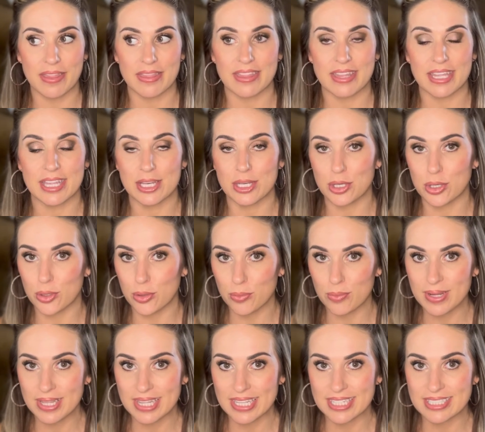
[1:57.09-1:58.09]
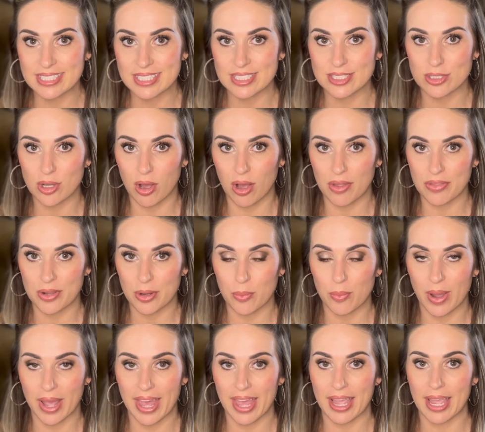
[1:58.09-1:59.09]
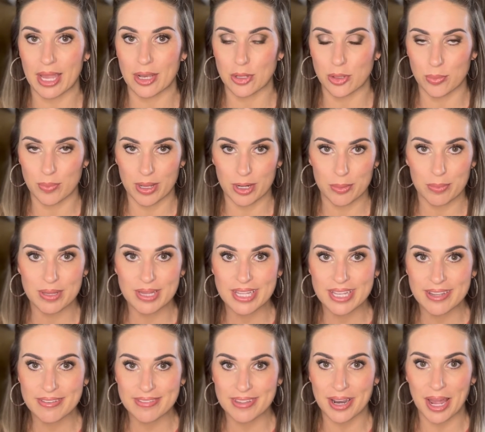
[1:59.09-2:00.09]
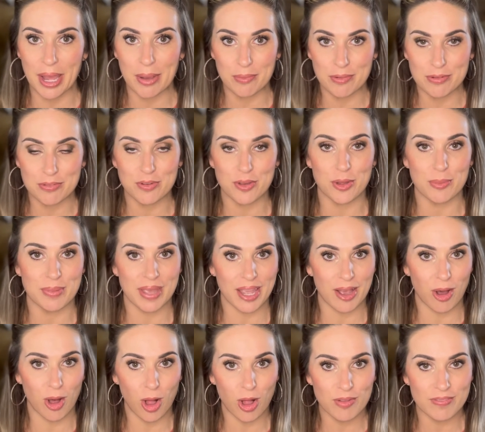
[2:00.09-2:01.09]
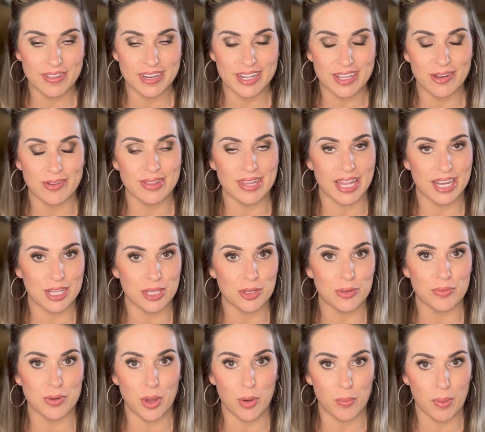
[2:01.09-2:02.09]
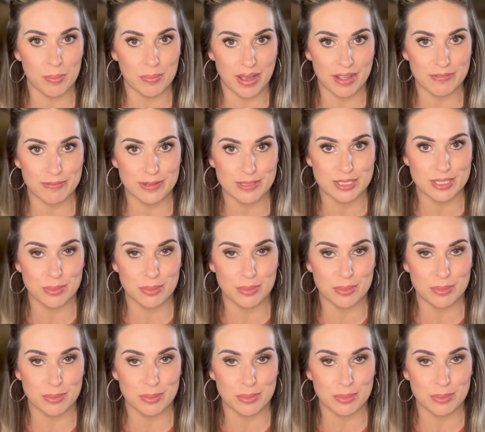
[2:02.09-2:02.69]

the new releases on their way and you better believe that I will film a haul video letting you know what my first